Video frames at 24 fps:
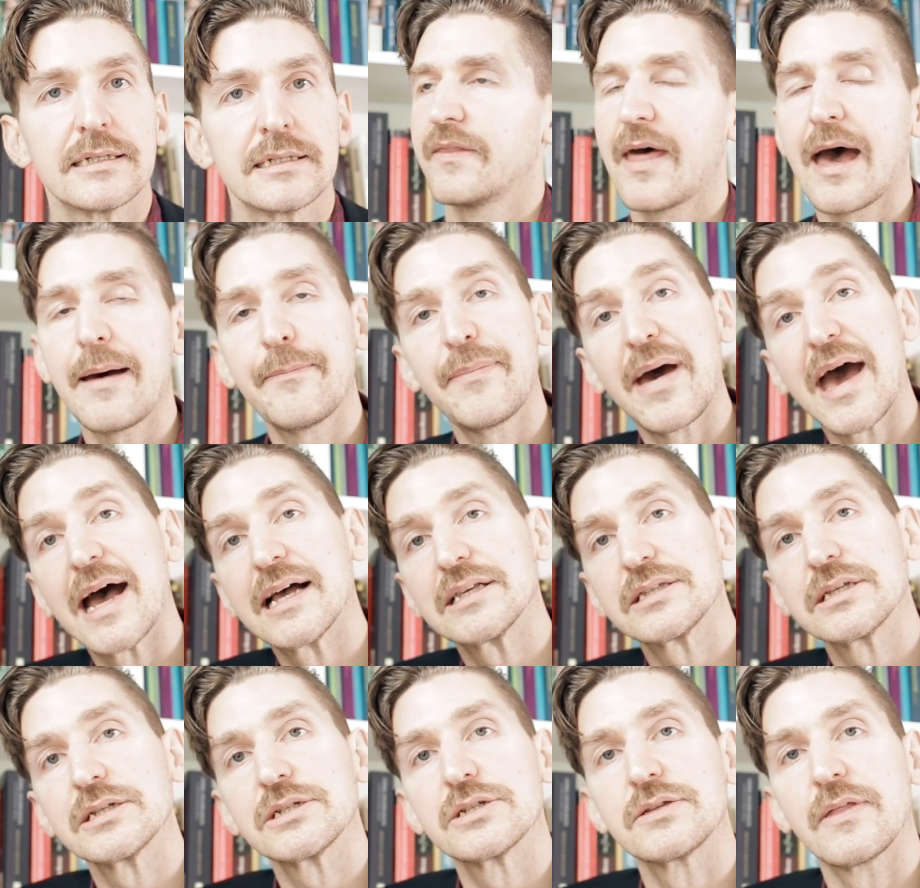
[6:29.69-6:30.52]
That
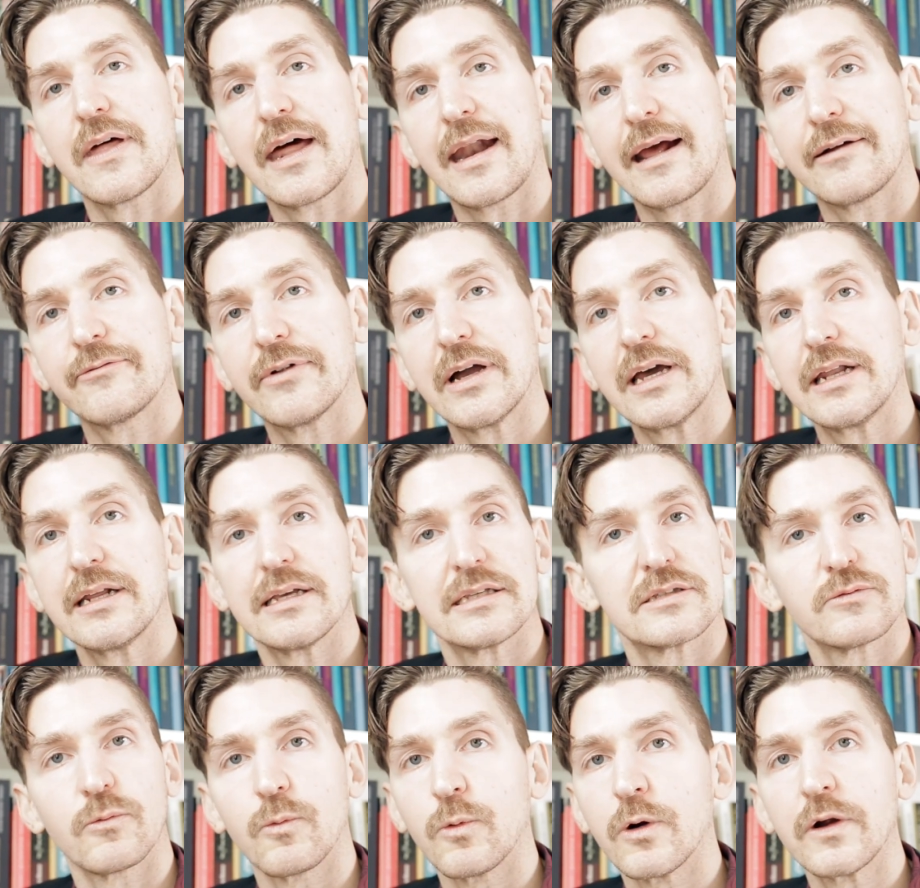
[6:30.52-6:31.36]
passage that I read
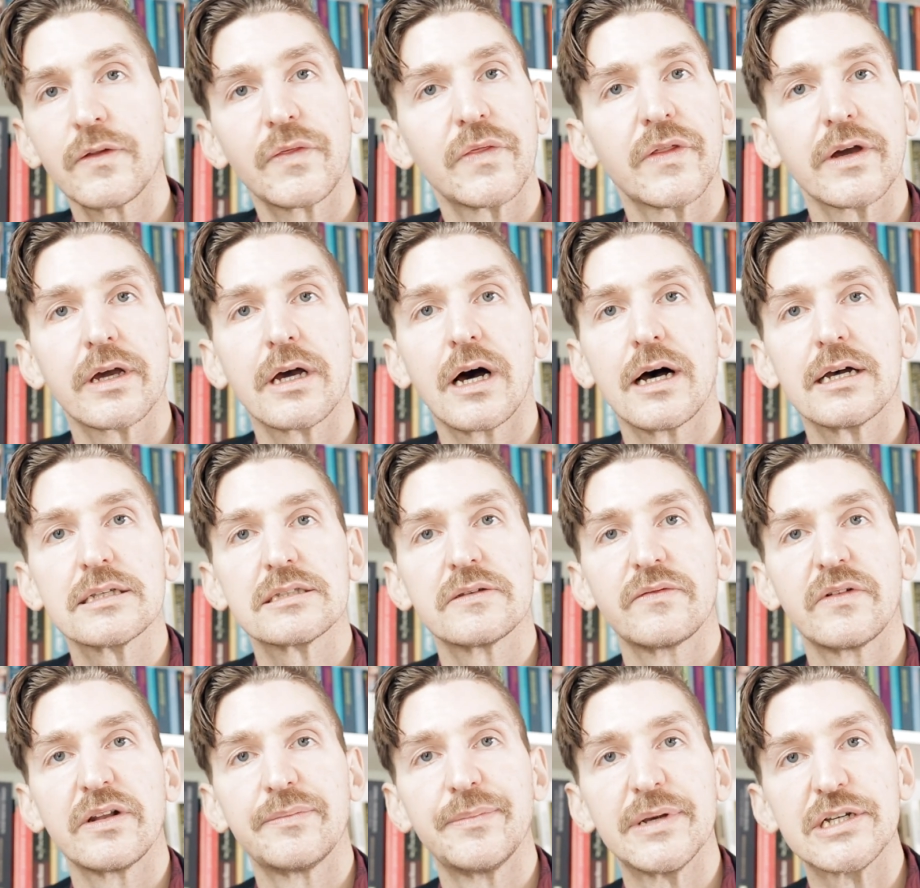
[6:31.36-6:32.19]
is worth the cost
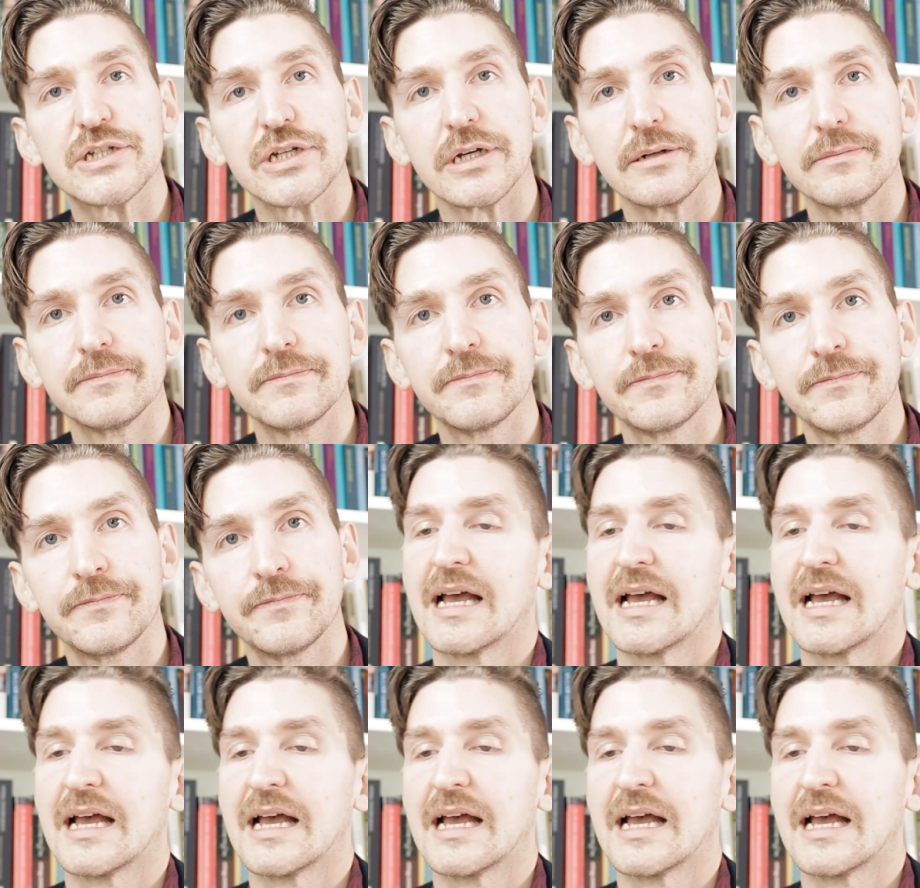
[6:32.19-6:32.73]
of admission,